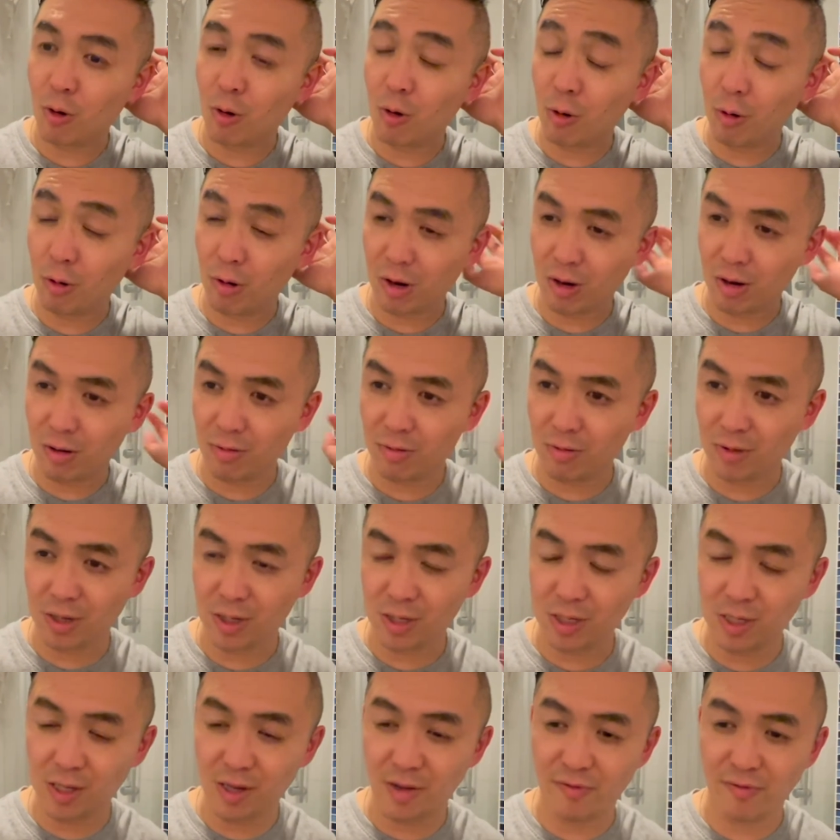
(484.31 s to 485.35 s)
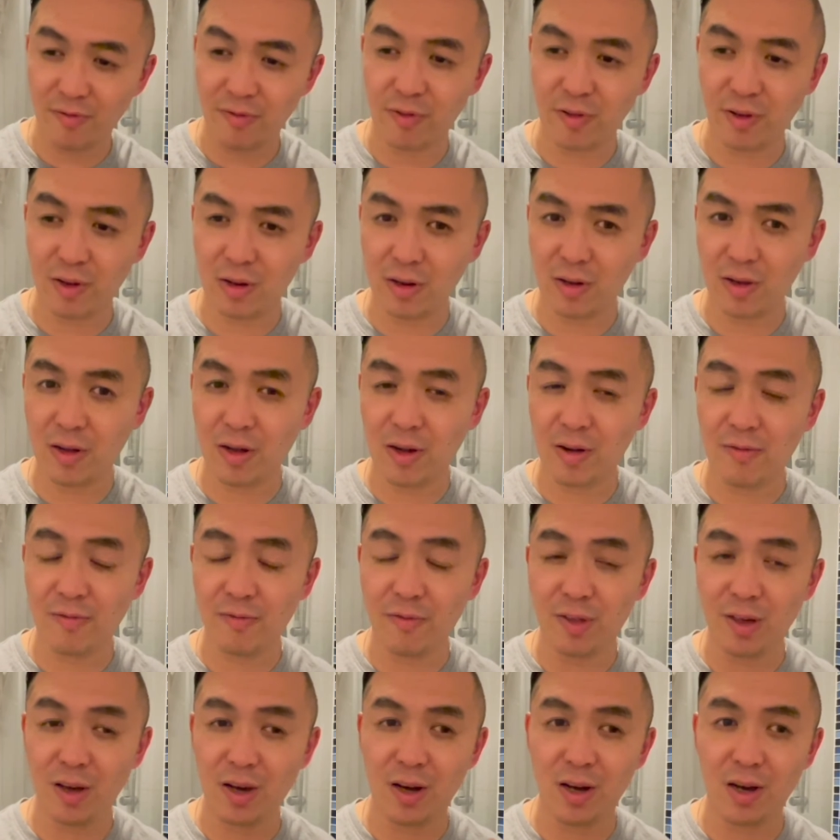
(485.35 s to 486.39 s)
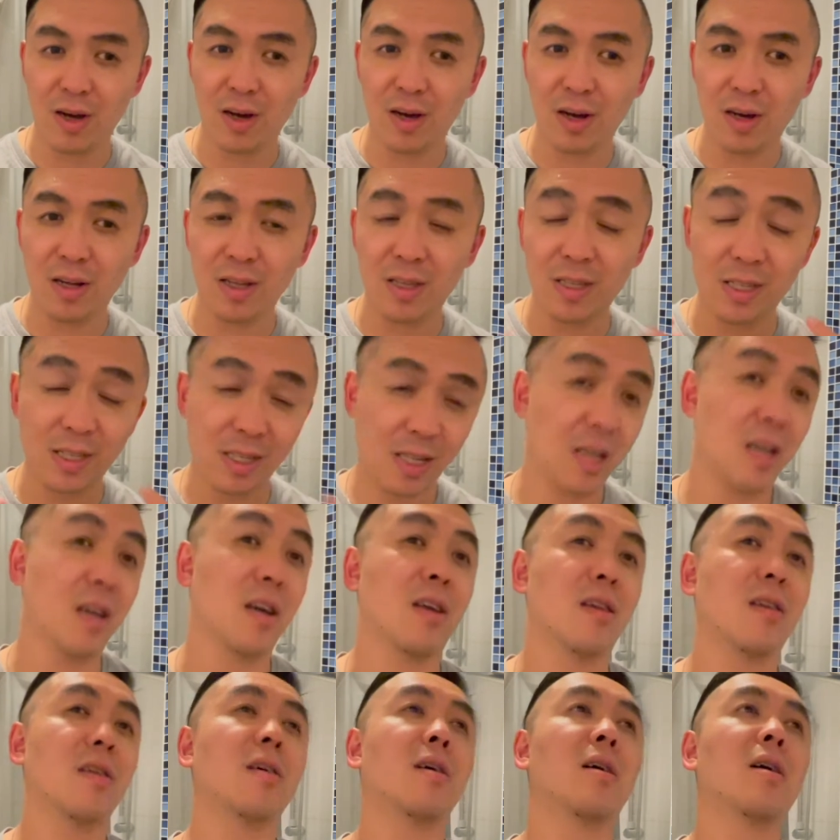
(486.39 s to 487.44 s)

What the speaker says: oiliness of the skin.